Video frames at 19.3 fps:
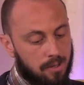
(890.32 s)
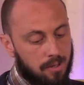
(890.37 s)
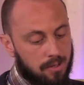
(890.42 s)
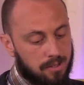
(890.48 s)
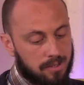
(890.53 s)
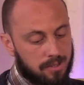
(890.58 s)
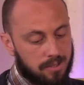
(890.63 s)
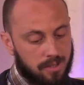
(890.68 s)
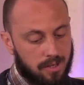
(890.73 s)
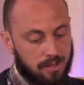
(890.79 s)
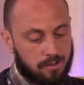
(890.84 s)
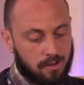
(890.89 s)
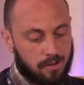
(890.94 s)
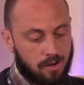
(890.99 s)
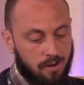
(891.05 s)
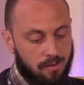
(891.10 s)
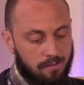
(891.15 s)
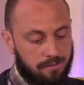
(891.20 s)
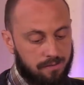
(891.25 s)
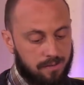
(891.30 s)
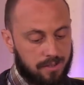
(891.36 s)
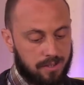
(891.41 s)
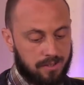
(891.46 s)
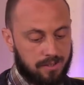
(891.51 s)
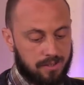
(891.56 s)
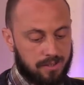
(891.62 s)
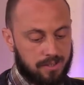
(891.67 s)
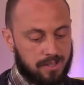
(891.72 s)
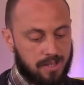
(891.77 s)
Put no
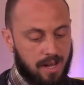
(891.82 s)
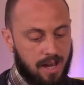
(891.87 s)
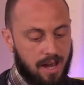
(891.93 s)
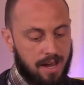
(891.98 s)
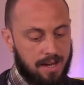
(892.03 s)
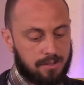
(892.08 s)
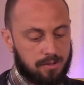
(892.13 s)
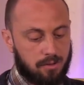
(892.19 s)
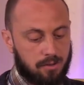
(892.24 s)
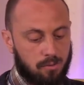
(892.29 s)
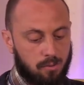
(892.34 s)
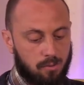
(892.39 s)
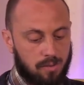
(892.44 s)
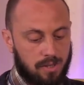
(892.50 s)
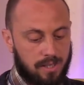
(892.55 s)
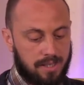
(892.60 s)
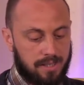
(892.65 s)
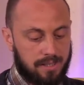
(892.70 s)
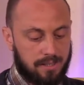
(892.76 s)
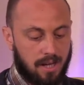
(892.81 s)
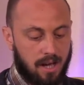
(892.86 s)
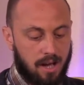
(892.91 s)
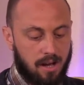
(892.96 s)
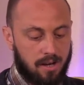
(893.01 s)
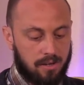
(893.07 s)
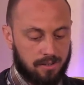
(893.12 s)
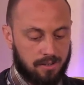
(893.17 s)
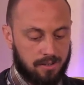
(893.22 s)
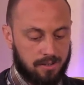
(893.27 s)
confidence at all in
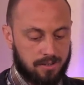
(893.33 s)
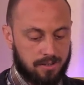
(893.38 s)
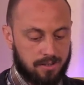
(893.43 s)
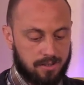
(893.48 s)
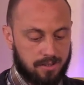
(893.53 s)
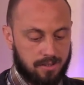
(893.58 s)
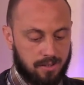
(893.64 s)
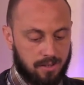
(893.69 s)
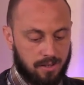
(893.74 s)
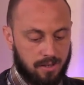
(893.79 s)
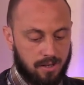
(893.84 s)
darkness